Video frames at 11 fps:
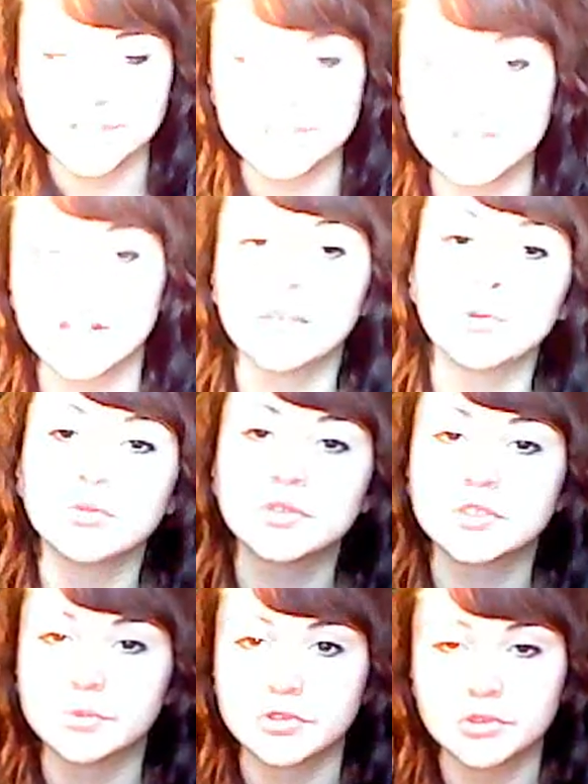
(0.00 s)
test on animals,
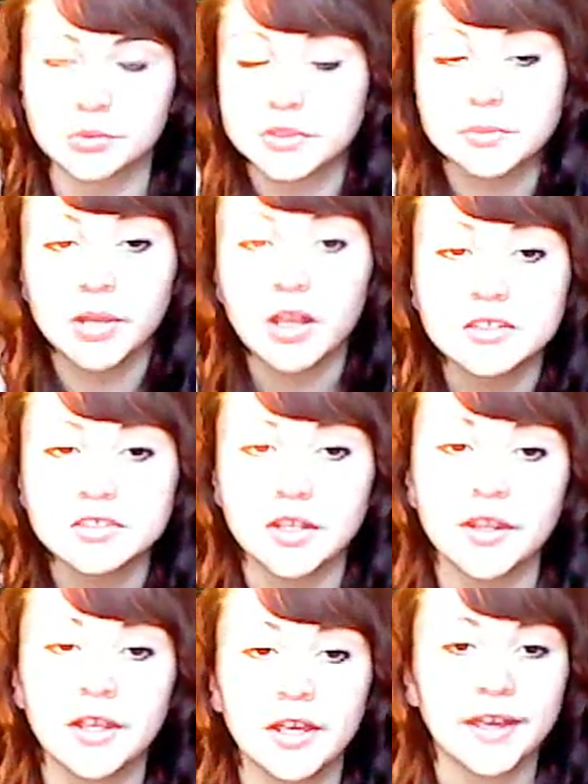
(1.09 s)
which is always a plus,
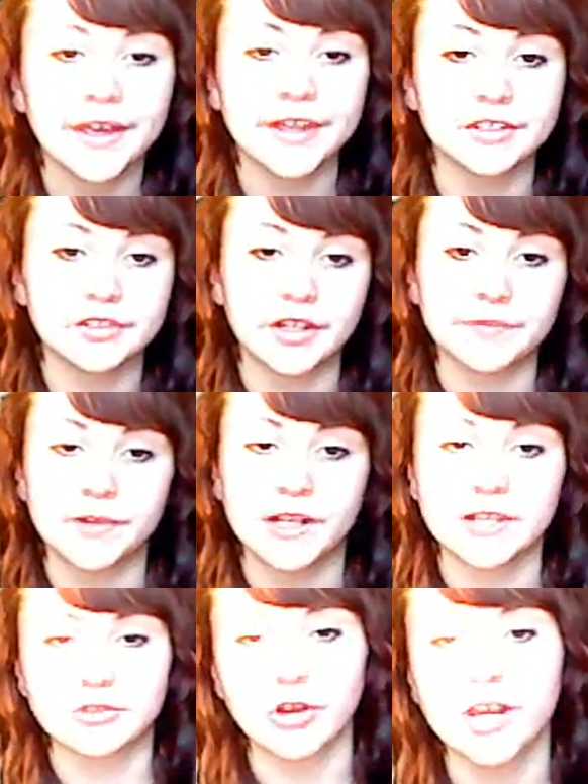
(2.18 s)
and they're
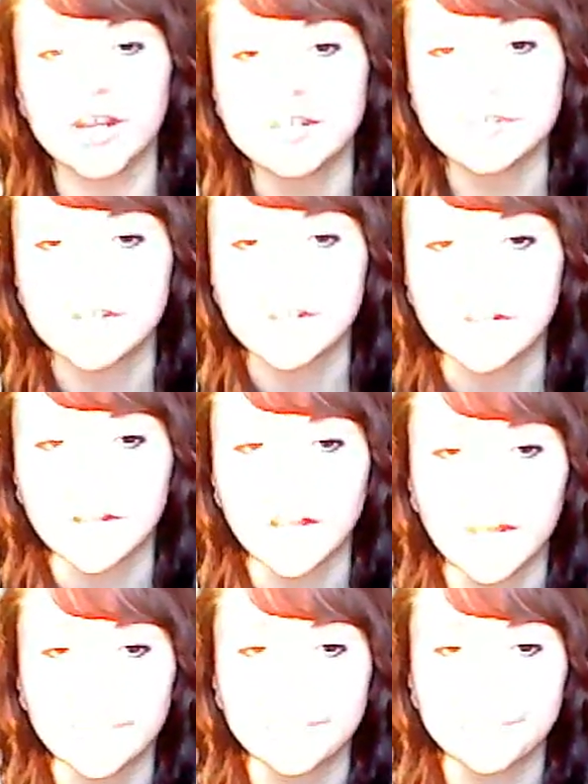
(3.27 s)
fair trade.
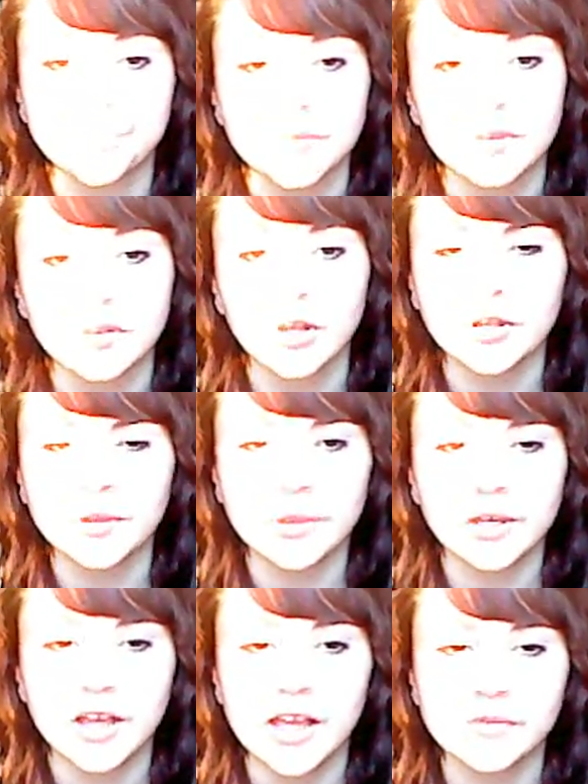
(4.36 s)
The only
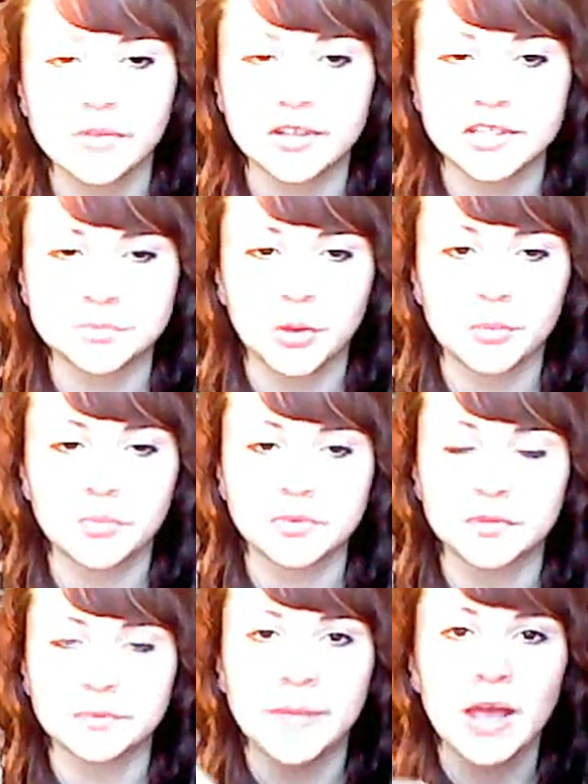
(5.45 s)
thing I have heard is
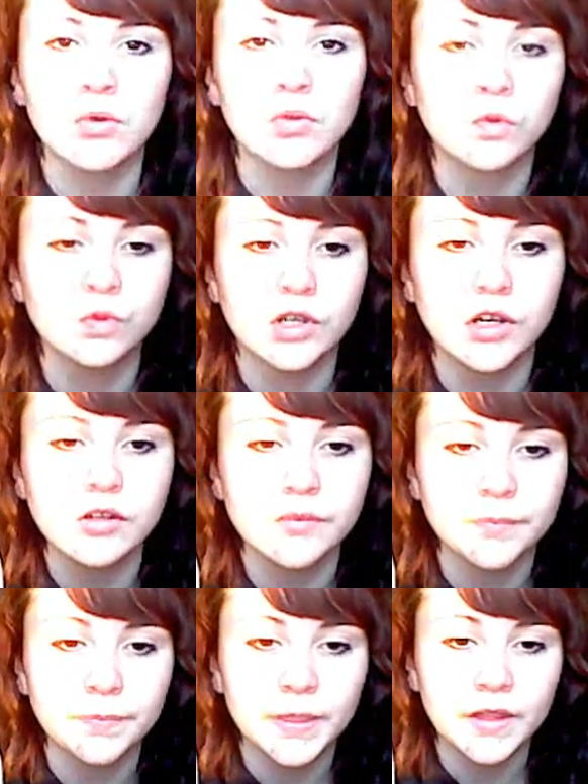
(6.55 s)
problems with mail order,
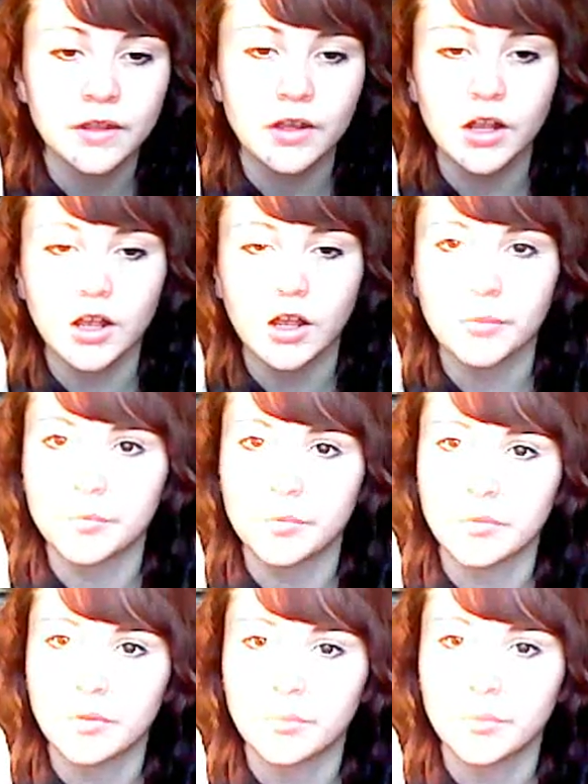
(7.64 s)

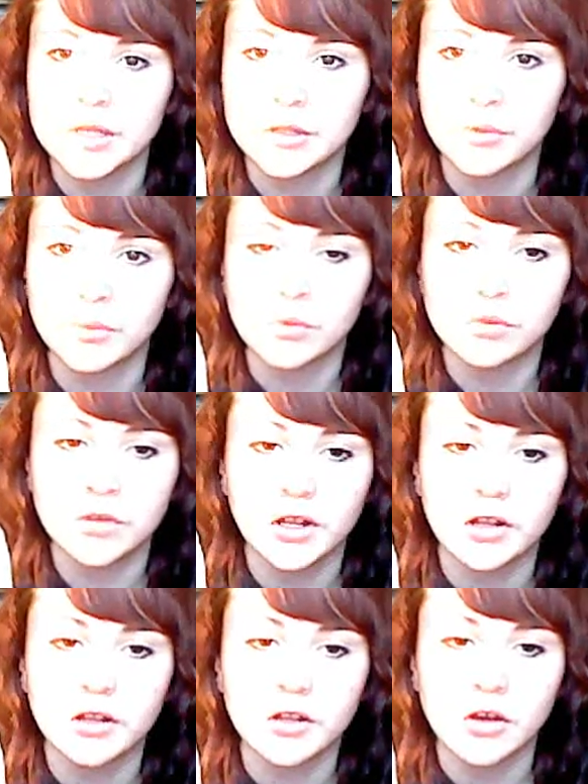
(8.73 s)
when you
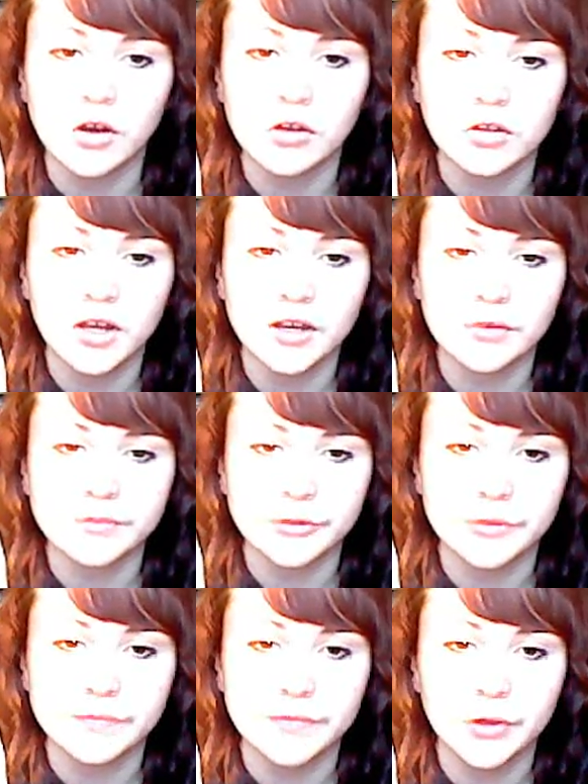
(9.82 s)
order online or
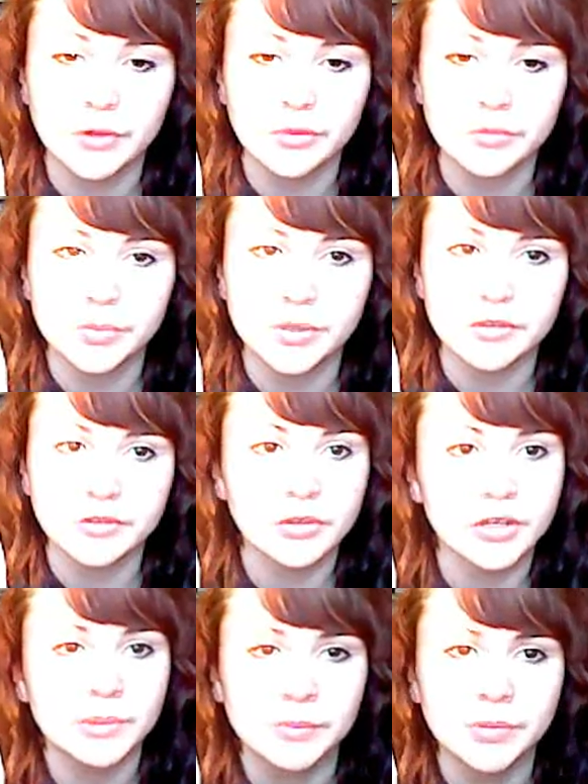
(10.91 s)
through the phone, but
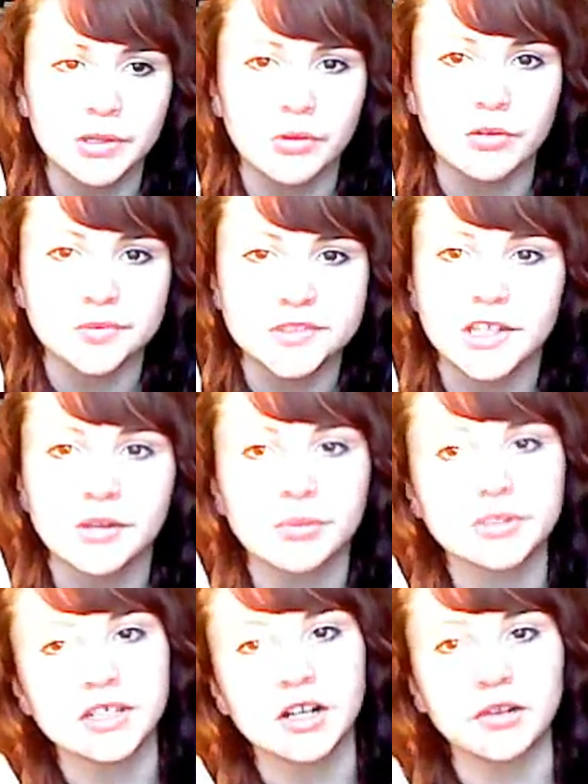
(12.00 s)
don't let it put you off because they
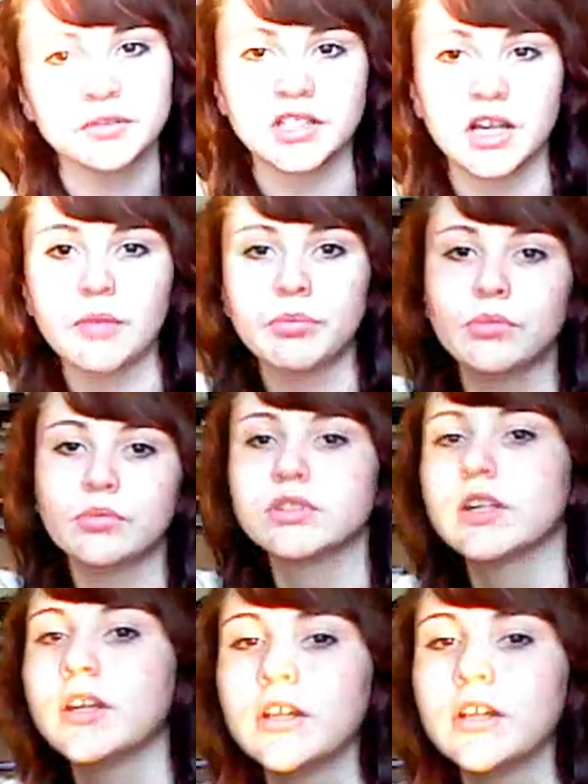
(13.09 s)
always include samples,